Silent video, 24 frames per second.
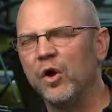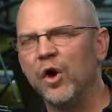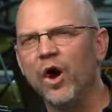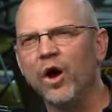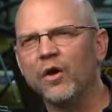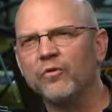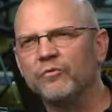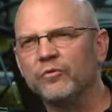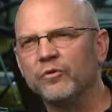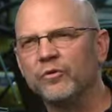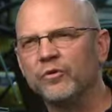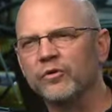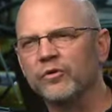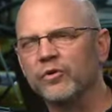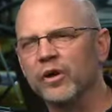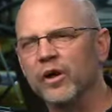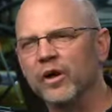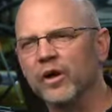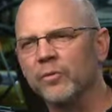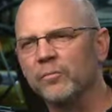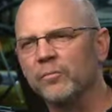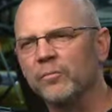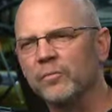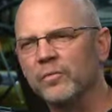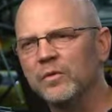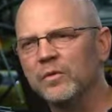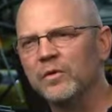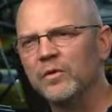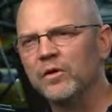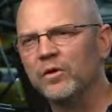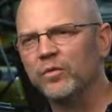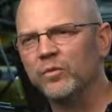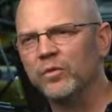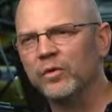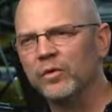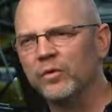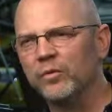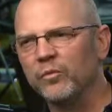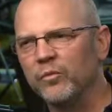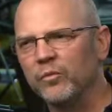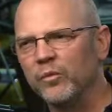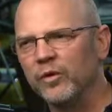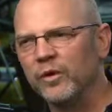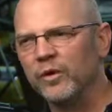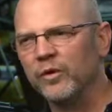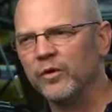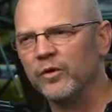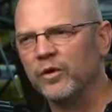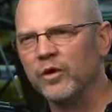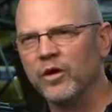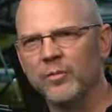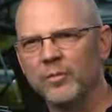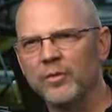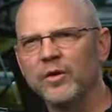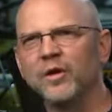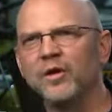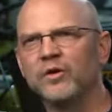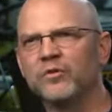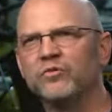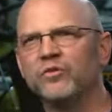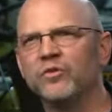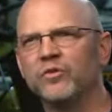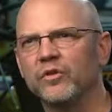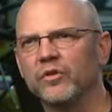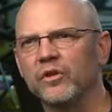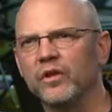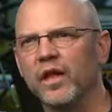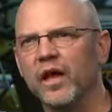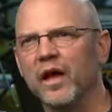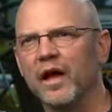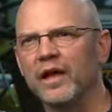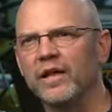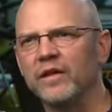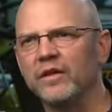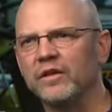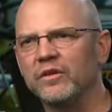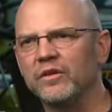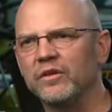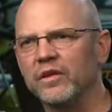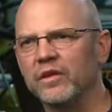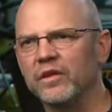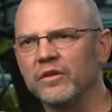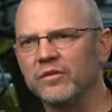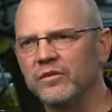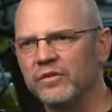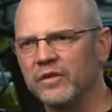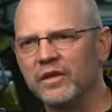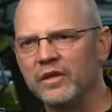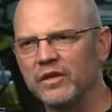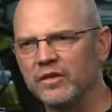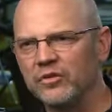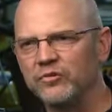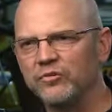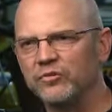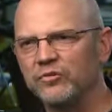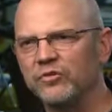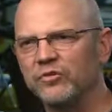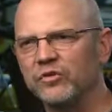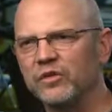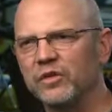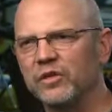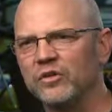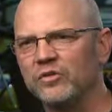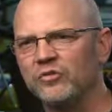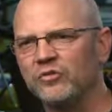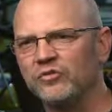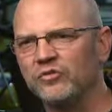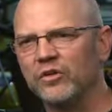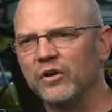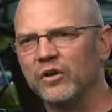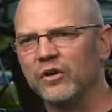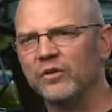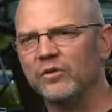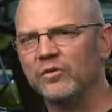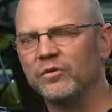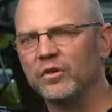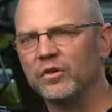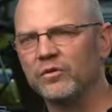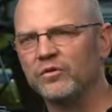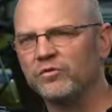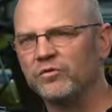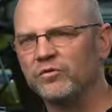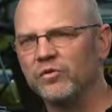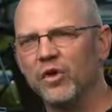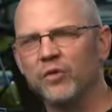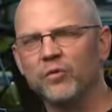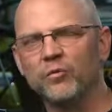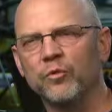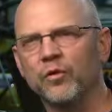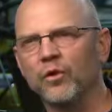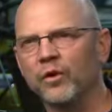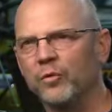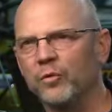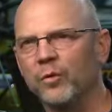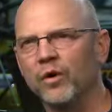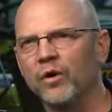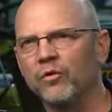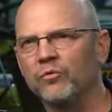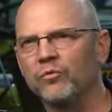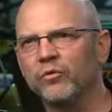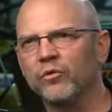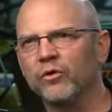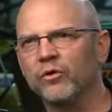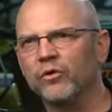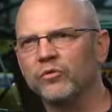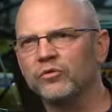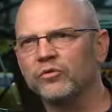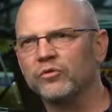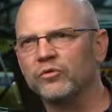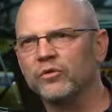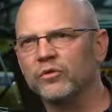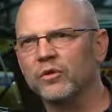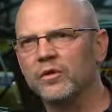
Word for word: offer. Um, we, are committed to the line and, and think it's, it's, uh, it's done really well for us.